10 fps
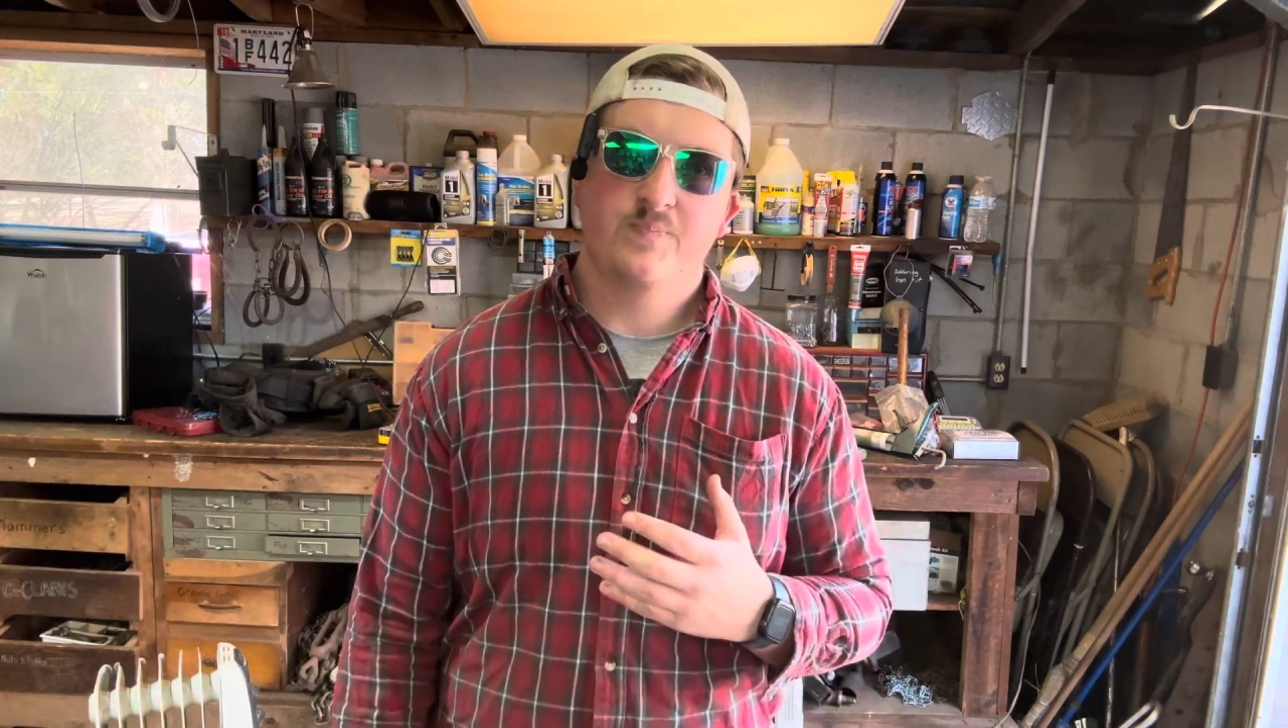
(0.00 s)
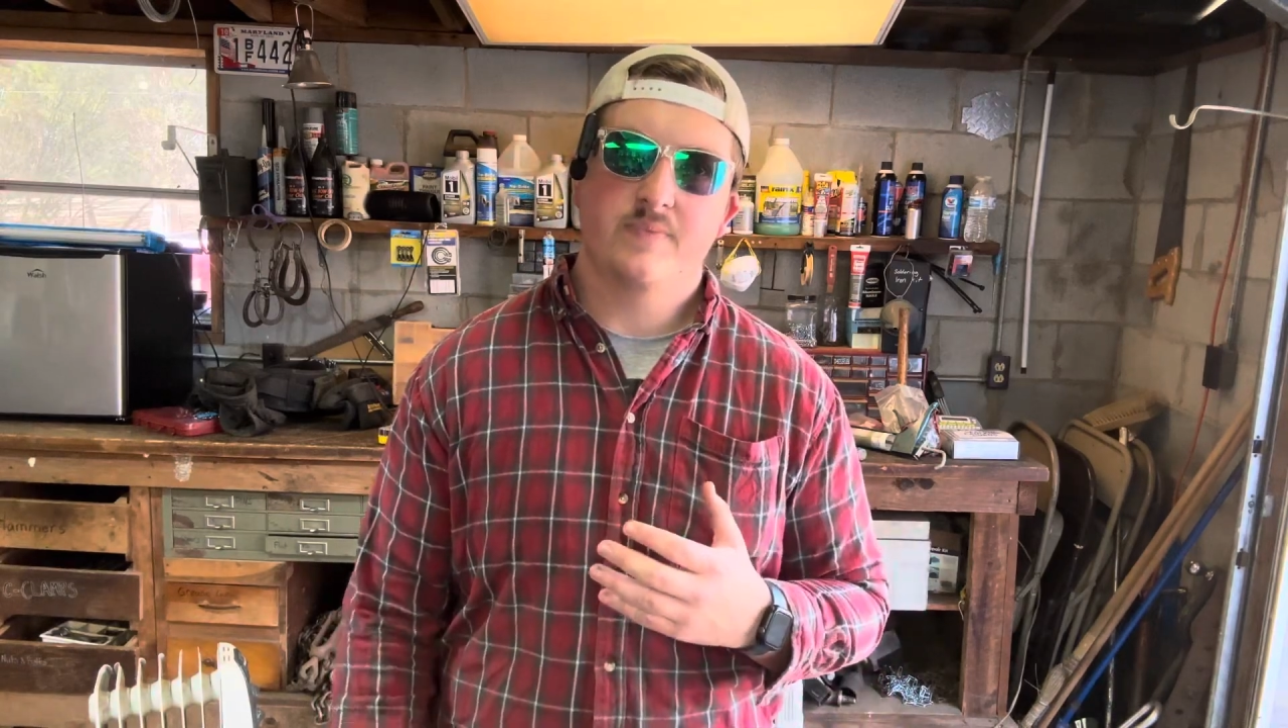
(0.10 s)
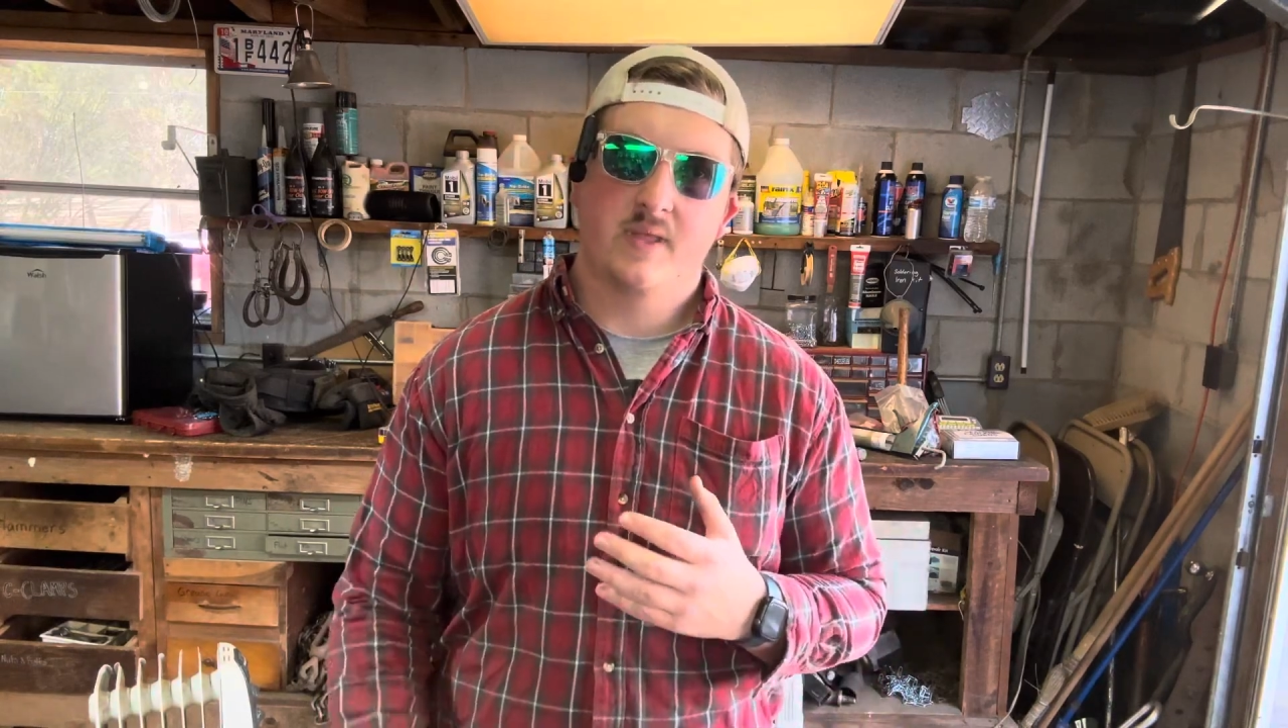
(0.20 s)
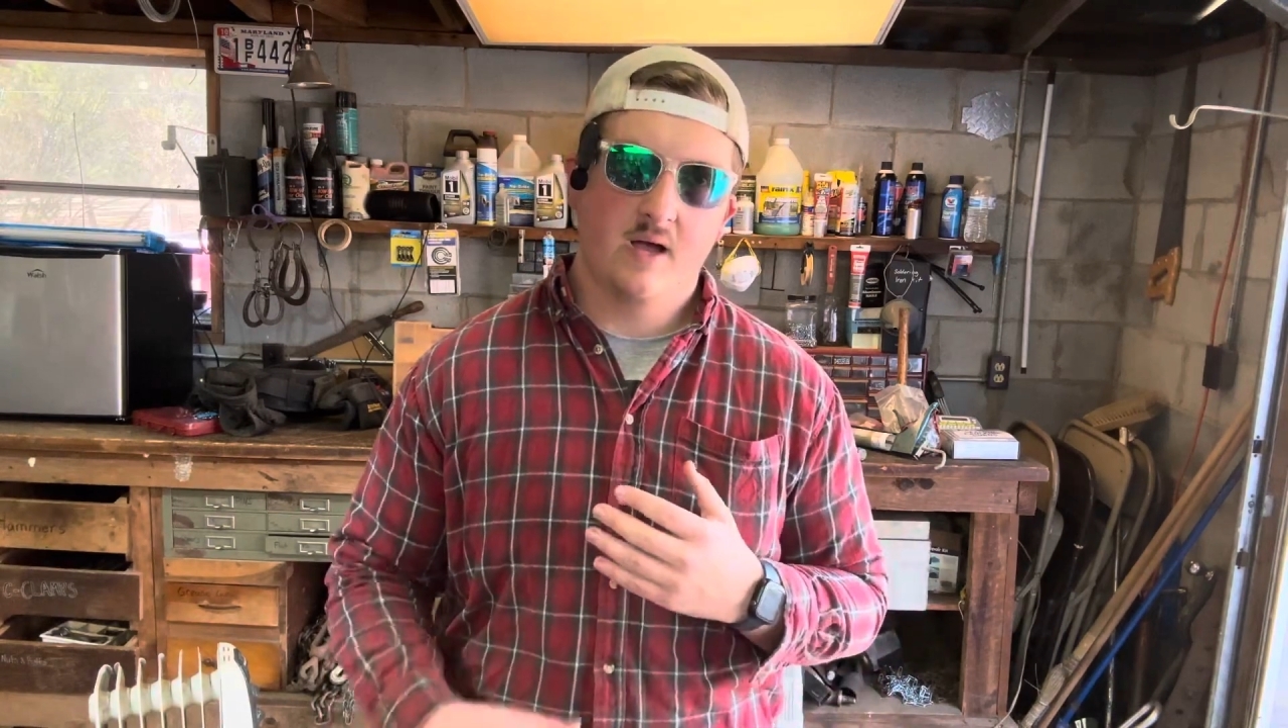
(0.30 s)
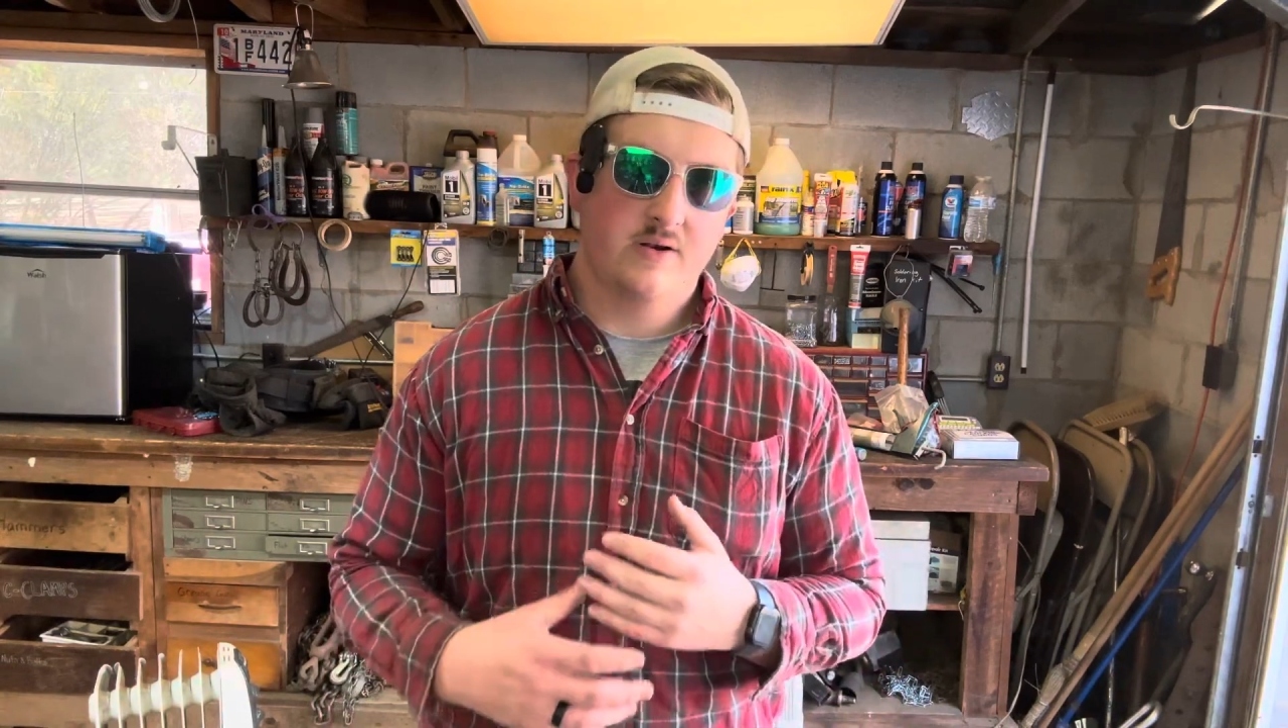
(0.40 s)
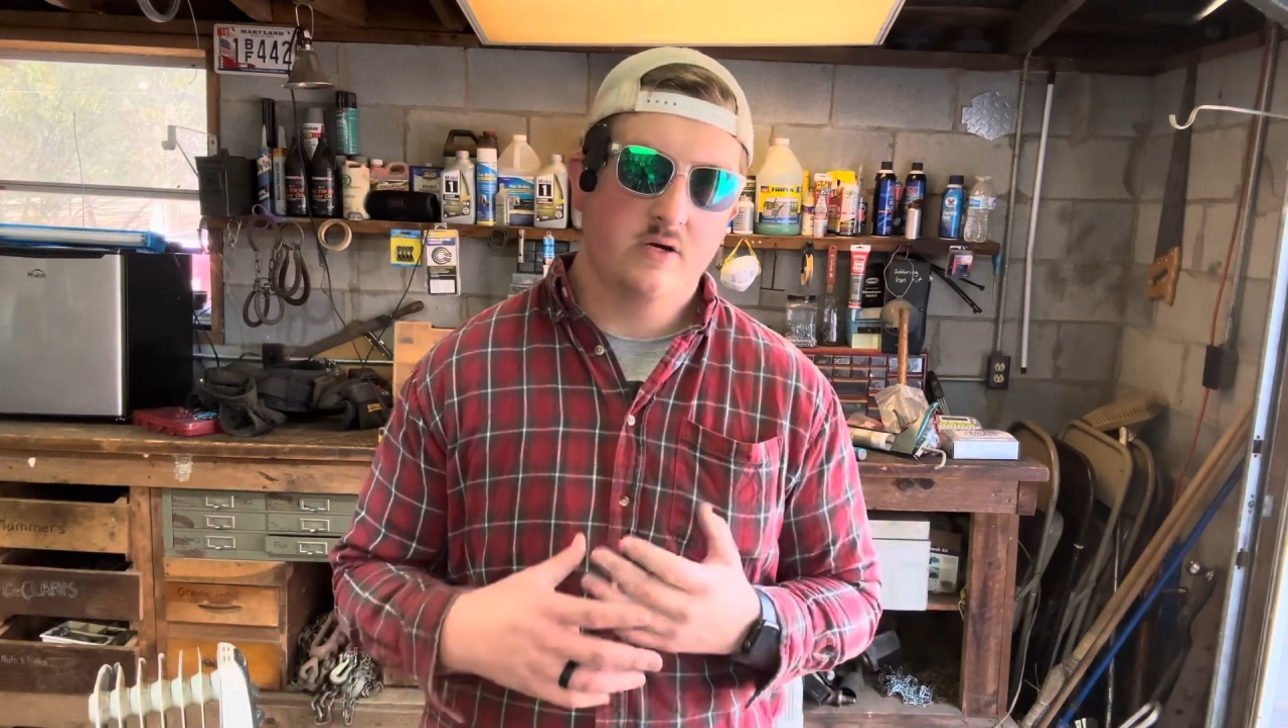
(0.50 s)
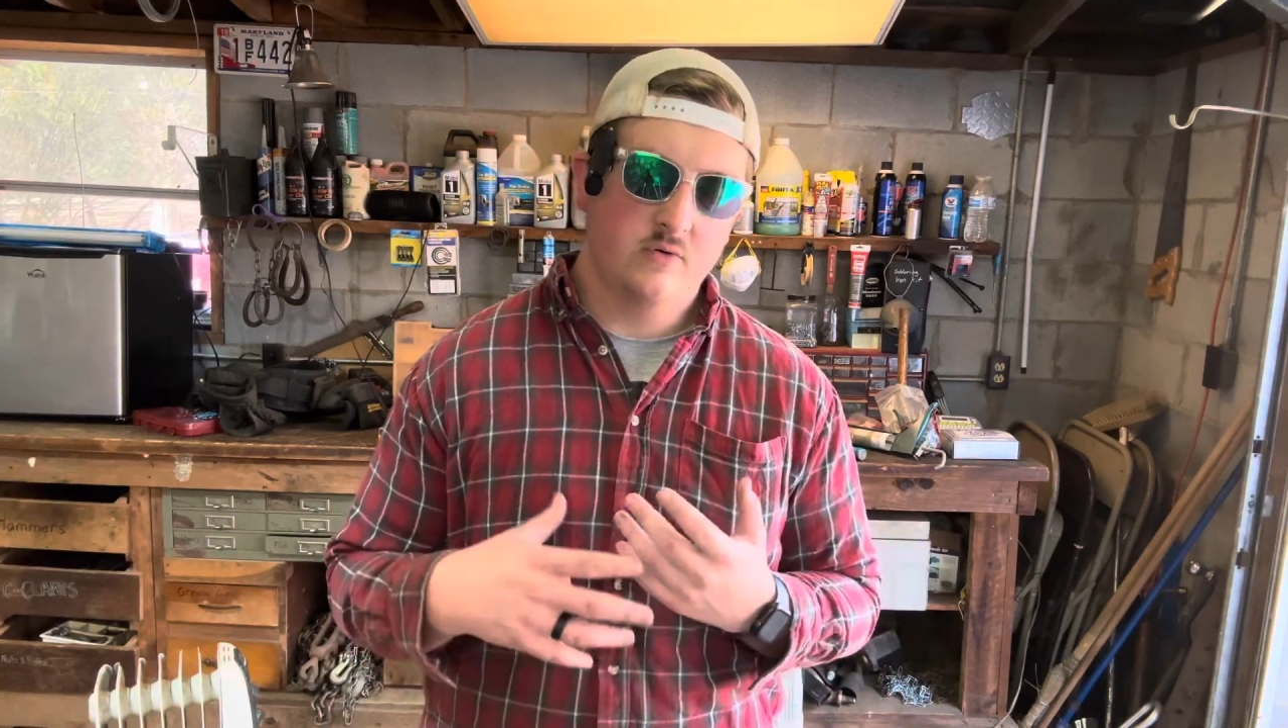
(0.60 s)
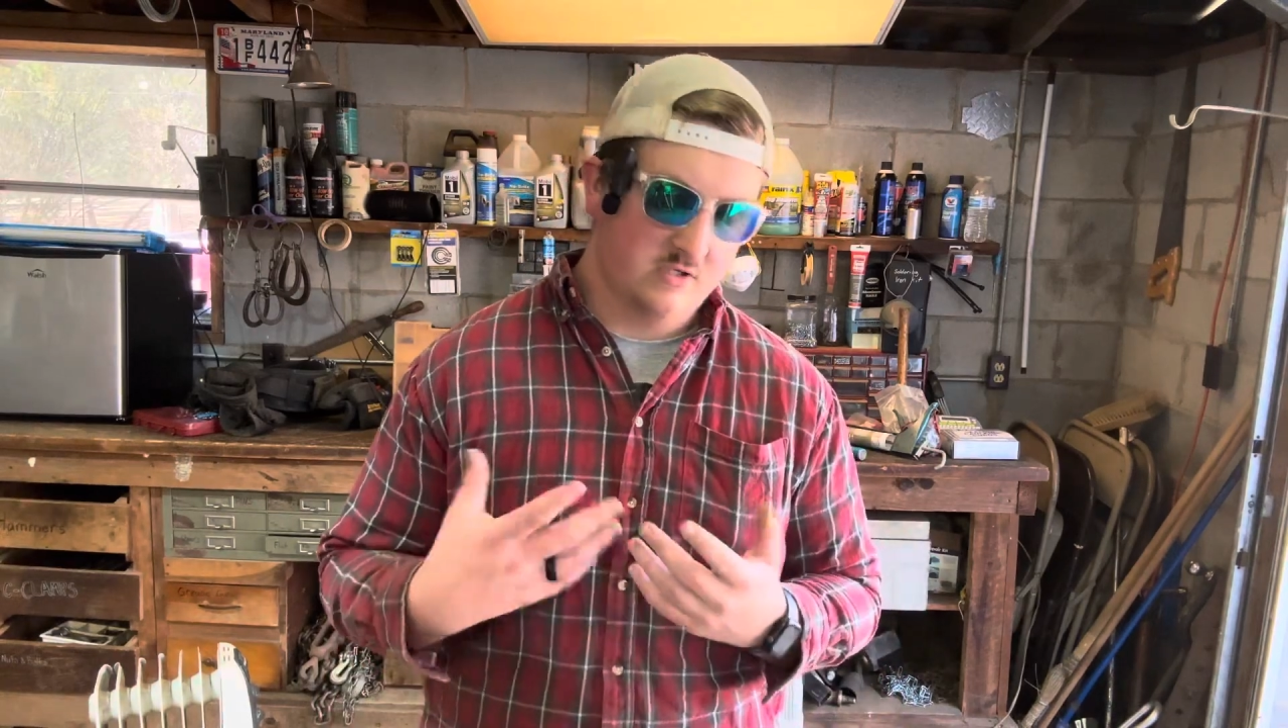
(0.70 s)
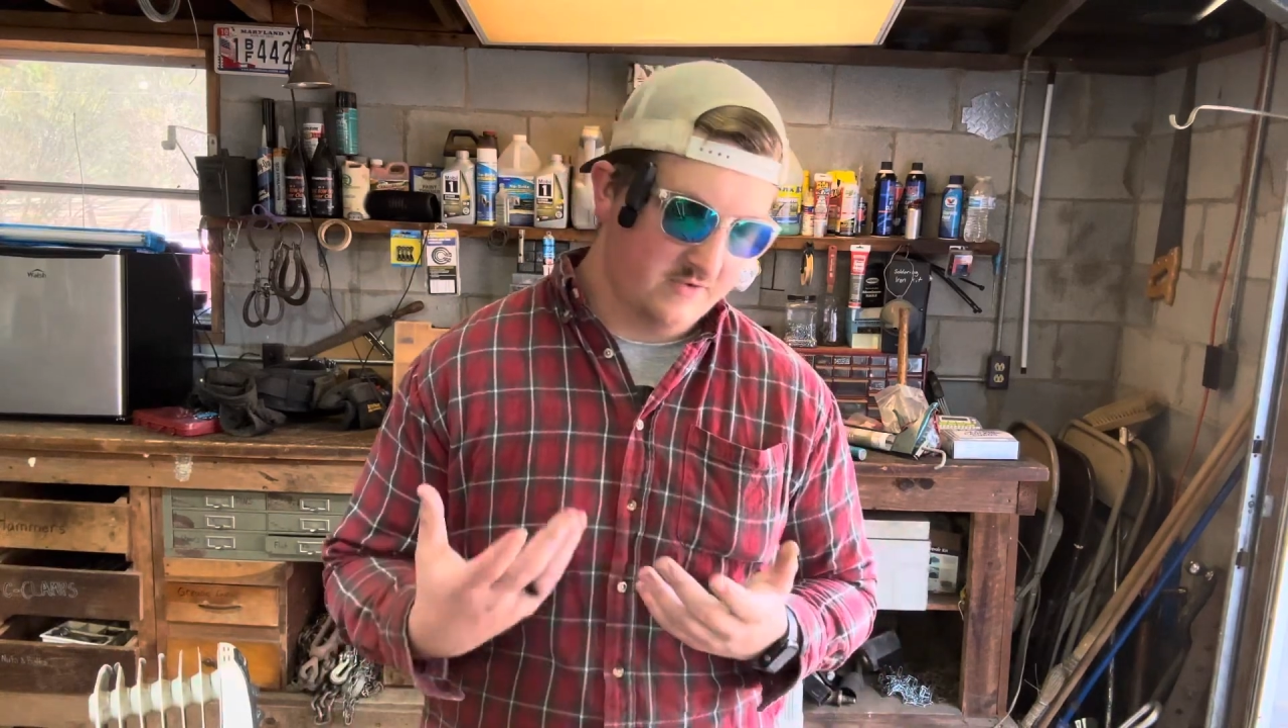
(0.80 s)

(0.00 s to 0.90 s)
Now I know what